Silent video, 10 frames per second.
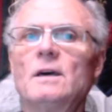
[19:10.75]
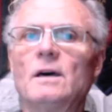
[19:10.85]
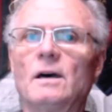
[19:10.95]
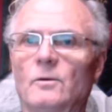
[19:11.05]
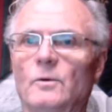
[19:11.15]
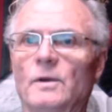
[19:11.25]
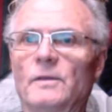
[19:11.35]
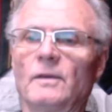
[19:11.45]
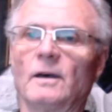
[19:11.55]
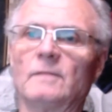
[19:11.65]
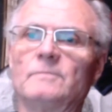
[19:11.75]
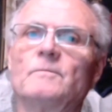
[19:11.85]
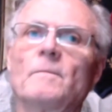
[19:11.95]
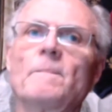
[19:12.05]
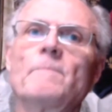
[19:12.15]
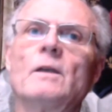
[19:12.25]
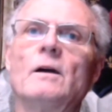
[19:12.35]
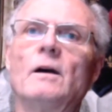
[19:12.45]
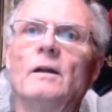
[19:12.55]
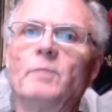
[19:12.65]
with
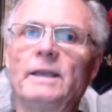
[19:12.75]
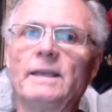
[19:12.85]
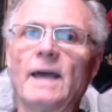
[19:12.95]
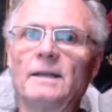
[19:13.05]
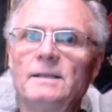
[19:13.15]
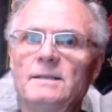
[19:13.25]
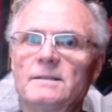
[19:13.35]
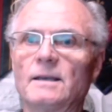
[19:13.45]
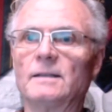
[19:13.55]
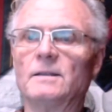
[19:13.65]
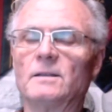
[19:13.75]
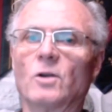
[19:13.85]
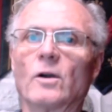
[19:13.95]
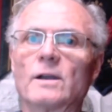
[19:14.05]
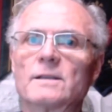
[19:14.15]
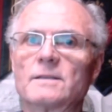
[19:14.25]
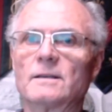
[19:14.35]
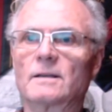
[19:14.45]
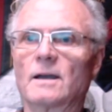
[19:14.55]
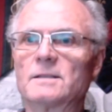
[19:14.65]
the Pleiades, the Taurus
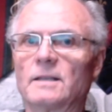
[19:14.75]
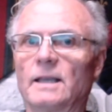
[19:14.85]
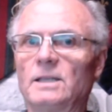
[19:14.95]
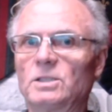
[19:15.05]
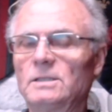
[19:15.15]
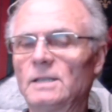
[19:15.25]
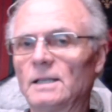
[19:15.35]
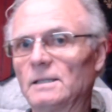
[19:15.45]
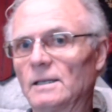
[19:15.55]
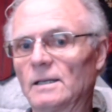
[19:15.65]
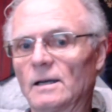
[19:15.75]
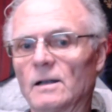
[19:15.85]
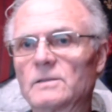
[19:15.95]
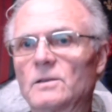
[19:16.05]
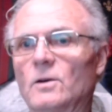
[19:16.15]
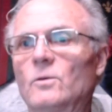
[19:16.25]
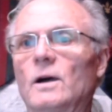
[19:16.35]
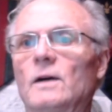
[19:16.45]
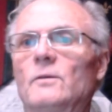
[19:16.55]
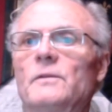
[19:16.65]
constellation, and
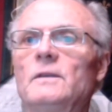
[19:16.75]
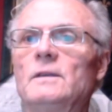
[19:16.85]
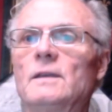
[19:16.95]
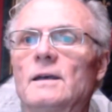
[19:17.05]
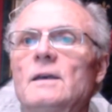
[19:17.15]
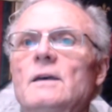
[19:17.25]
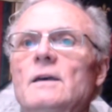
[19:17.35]
also with the